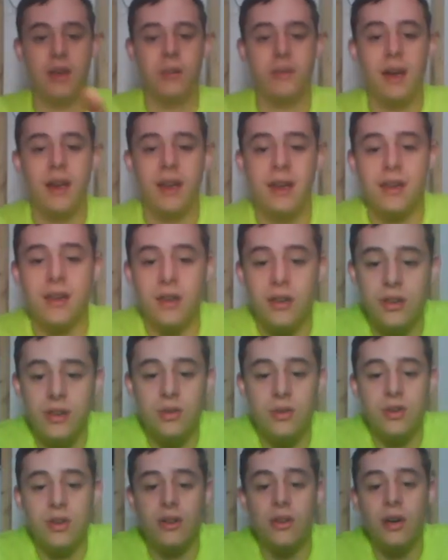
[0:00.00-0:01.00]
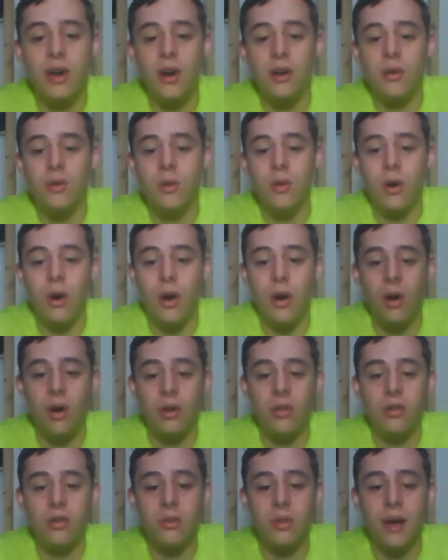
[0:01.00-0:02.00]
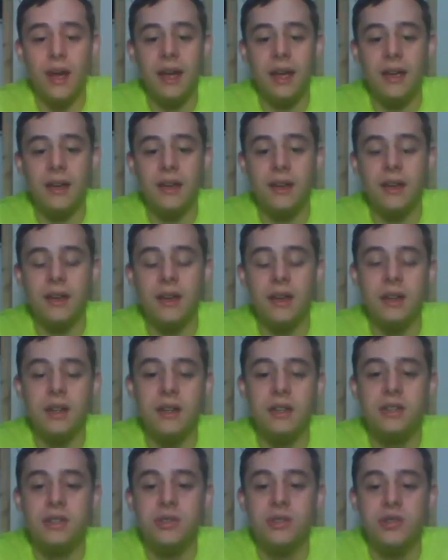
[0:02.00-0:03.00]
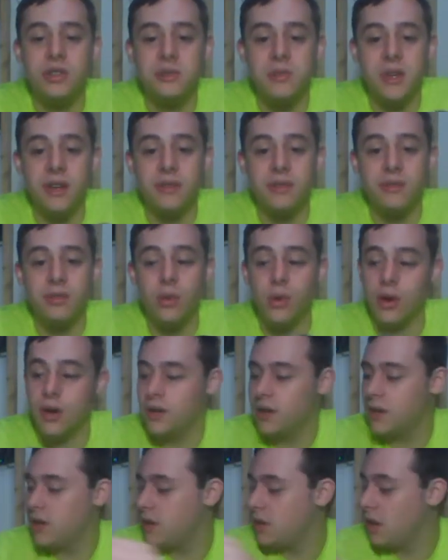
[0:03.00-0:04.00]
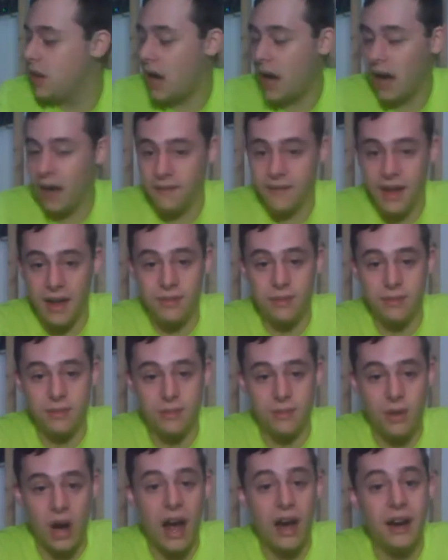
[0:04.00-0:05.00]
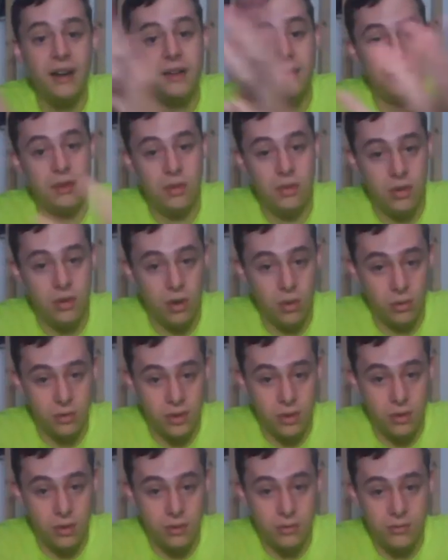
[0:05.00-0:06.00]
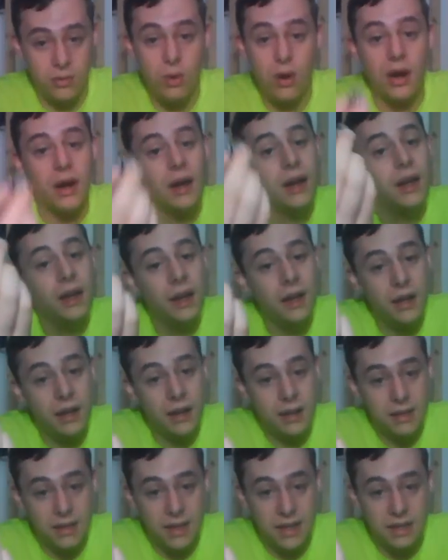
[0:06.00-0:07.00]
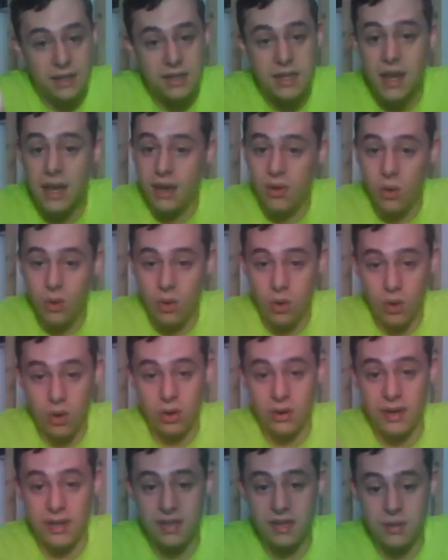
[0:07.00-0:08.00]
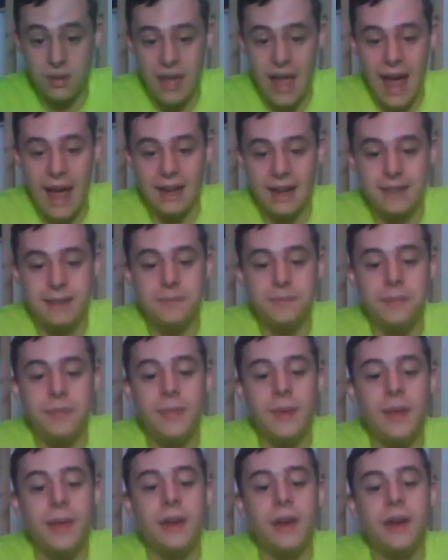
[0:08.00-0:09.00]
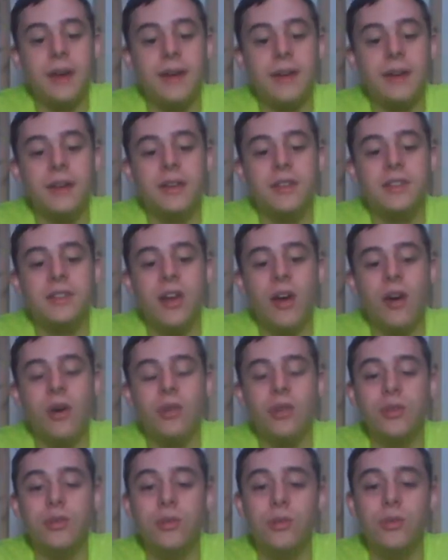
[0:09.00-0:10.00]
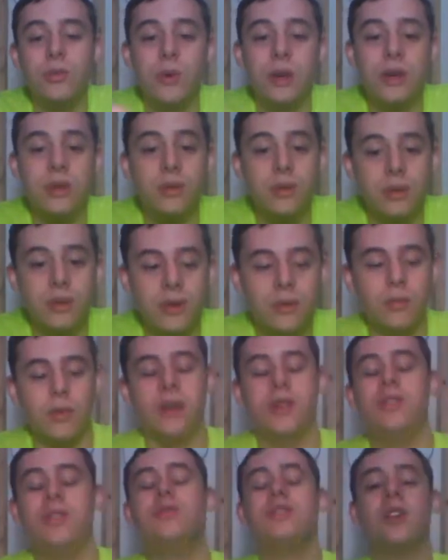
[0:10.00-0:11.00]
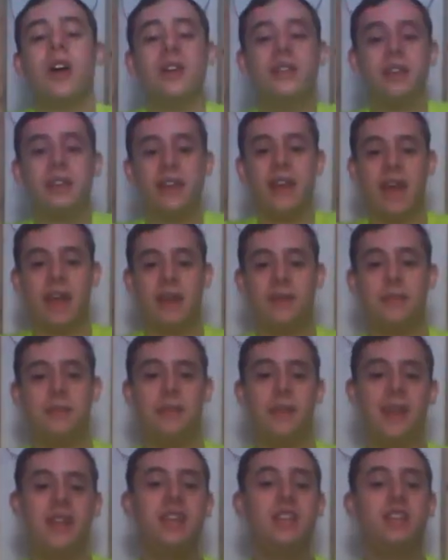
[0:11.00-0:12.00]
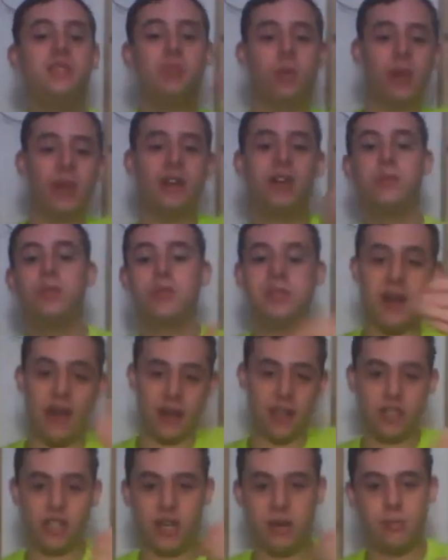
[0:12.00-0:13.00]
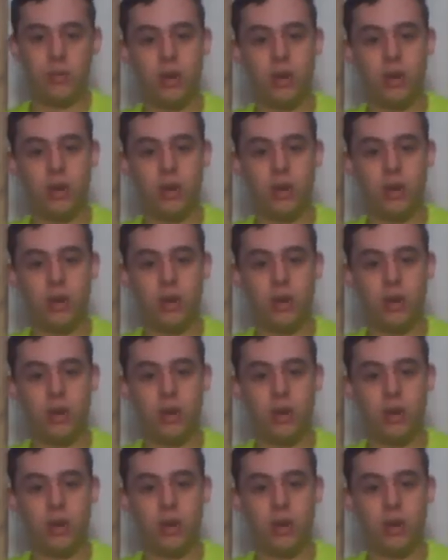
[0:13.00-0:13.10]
Right here, you can go all the way to a speed of 4. On that rod, you can only go to 4. This correlates with that. So when you start the game, each player puts out a ship.